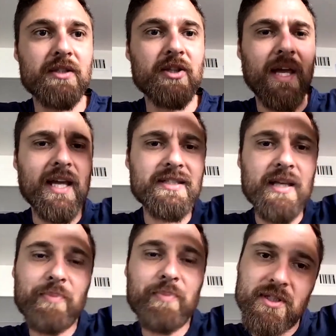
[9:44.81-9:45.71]
So I guess they
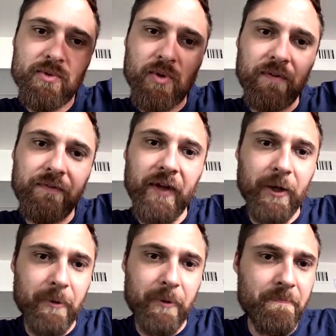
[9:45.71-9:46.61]
put some sort of
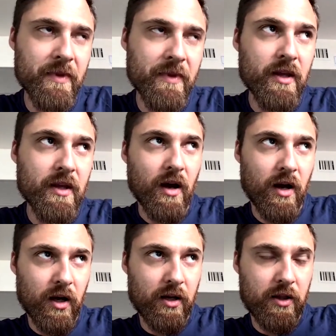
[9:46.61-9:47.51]
film
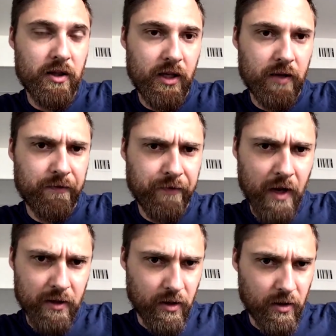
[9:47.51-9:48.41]
on the
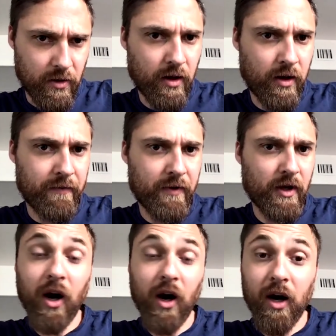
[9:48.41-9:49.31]
front of a
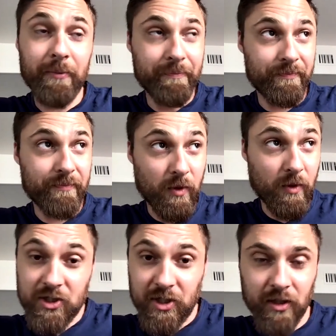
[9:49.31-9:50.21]
car, the
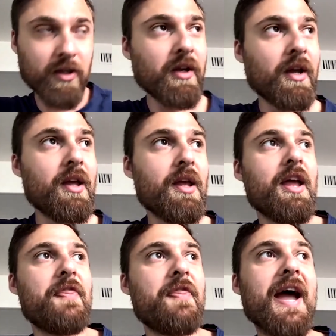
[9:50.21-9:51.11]
windshield,
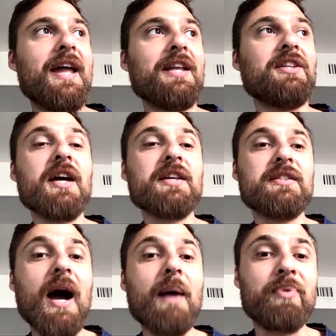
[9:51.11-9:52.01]
that it does
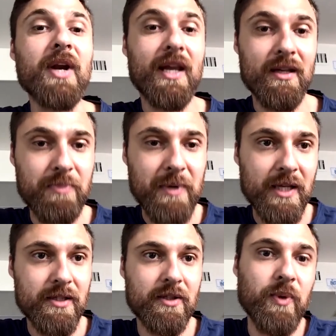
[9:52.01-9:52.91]
not break into
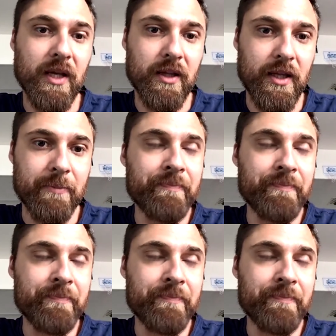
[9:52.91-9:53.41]
pieces quickly